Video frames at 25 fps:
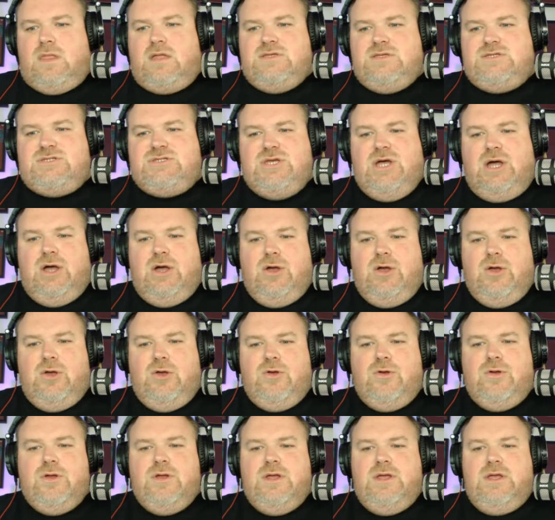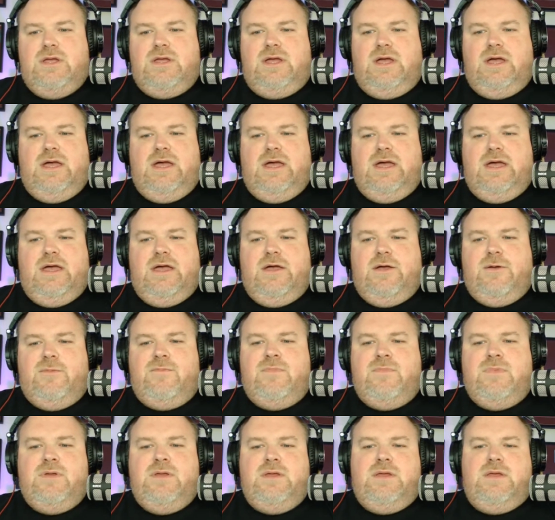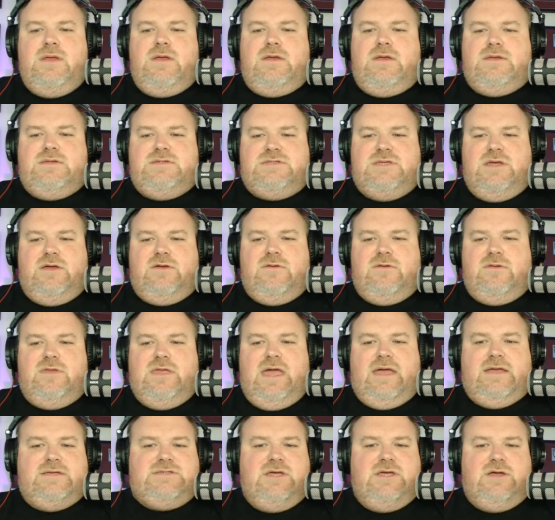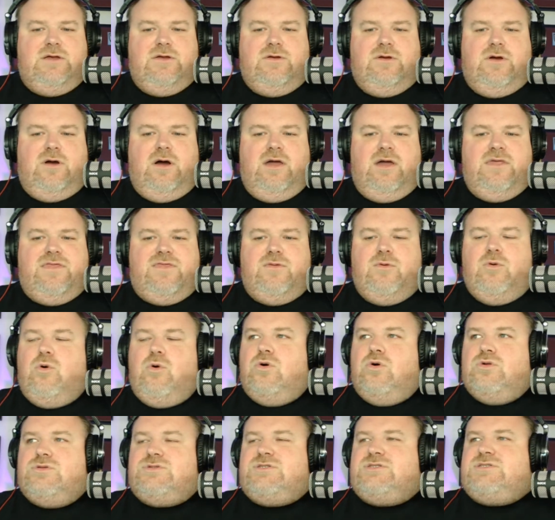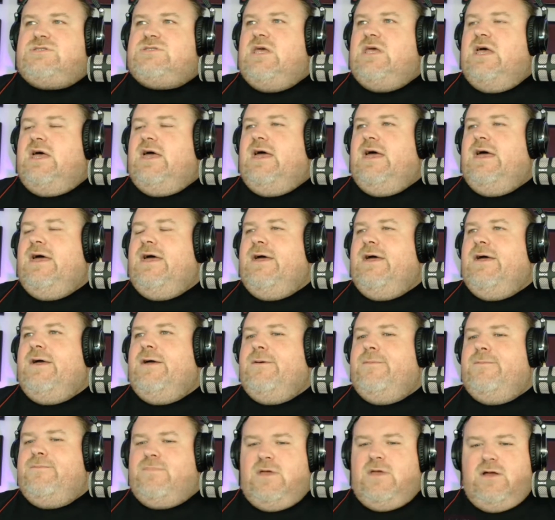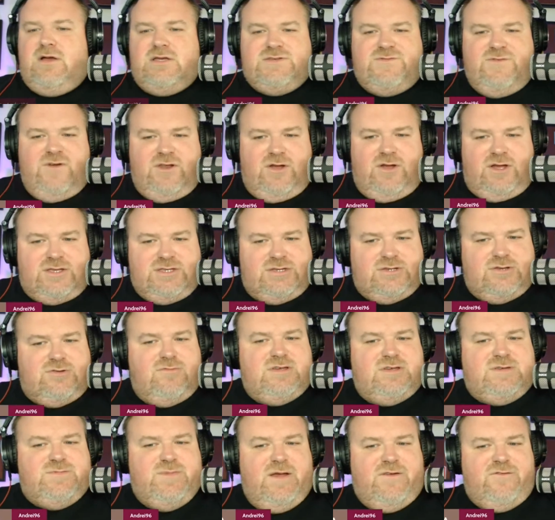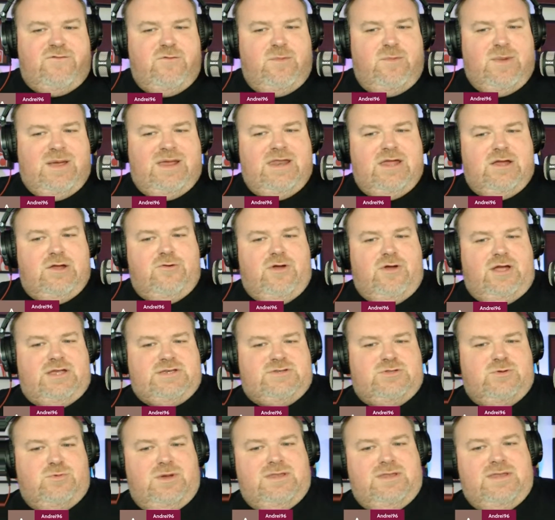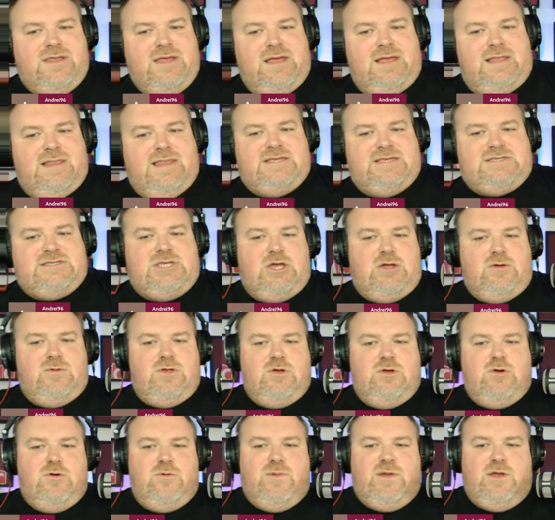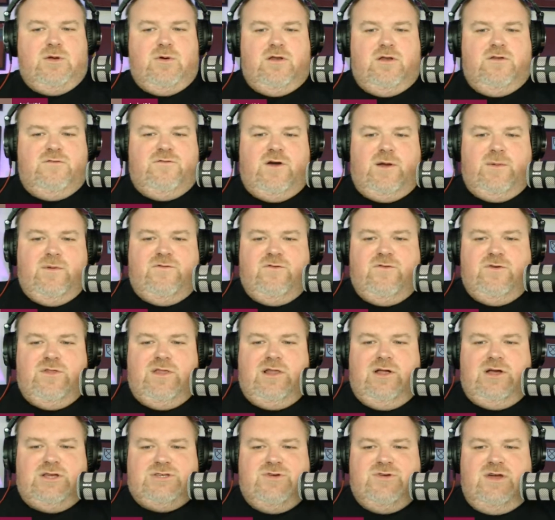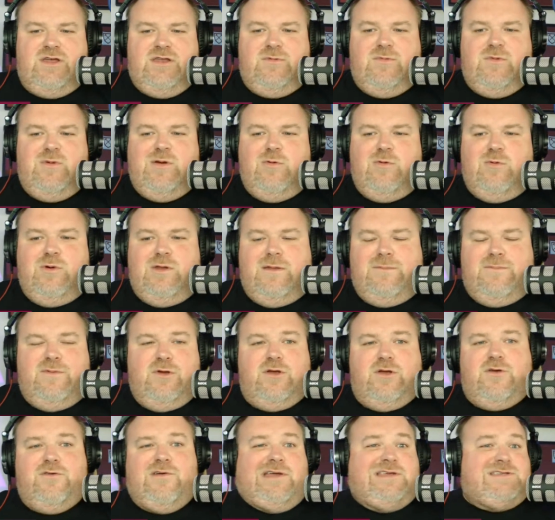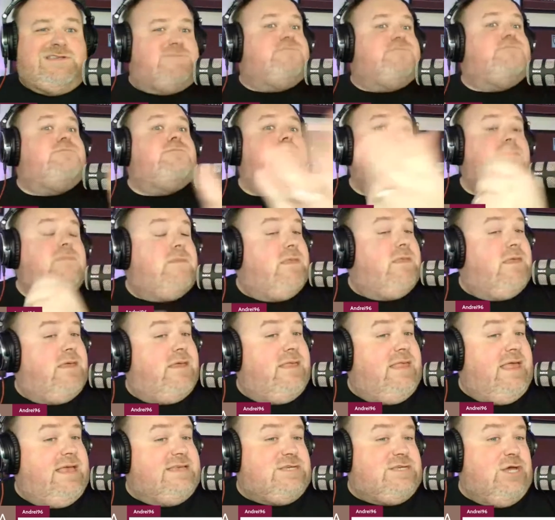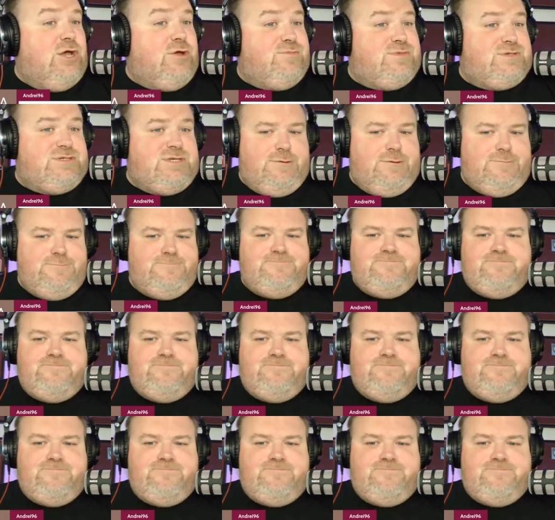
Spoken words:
So I thought that was very nice. Respect from Romania. Congrats to the win. Let's hope you'll be qualified before the last round and we'll win at Bucharest. Let's hope so.